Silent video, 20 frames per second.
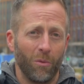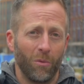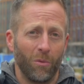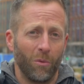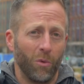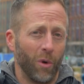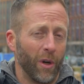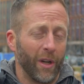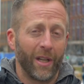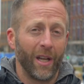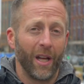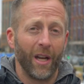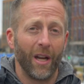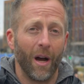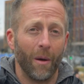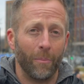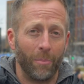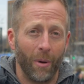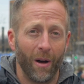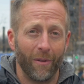wouldn't get
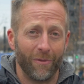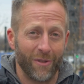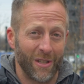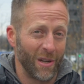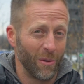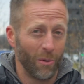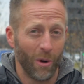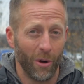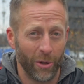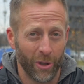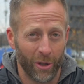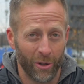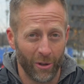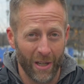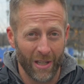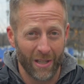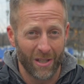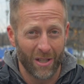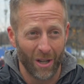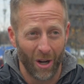above 0
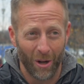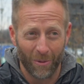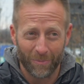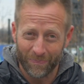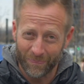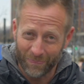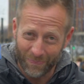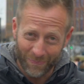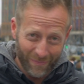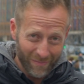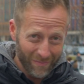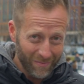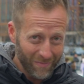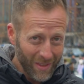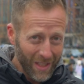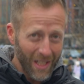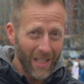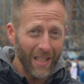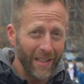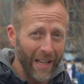degrees. So
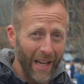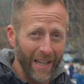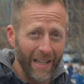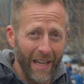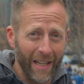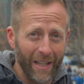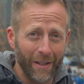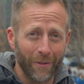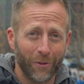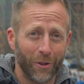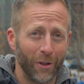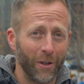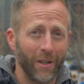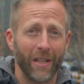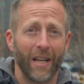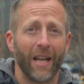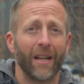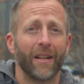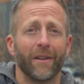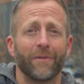that
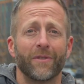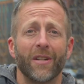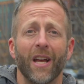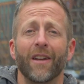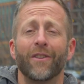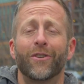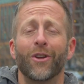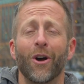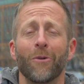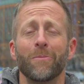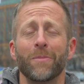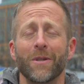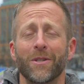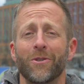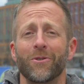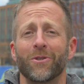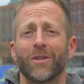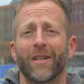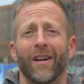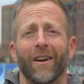-30, -10, don't be
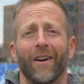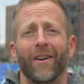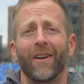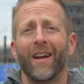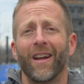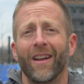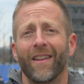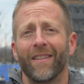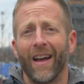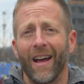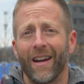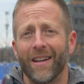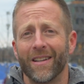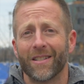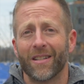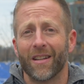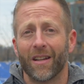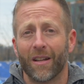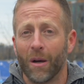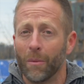too scared. That
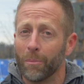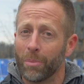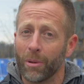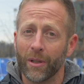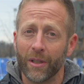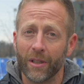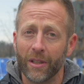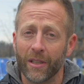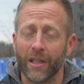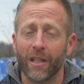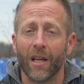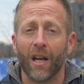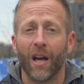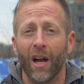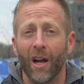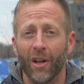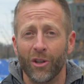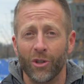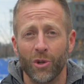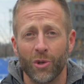is completely
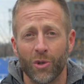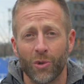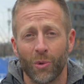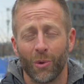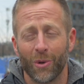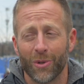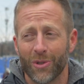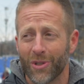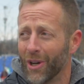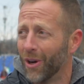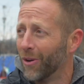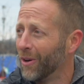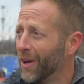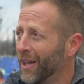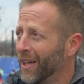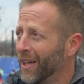unusual. So,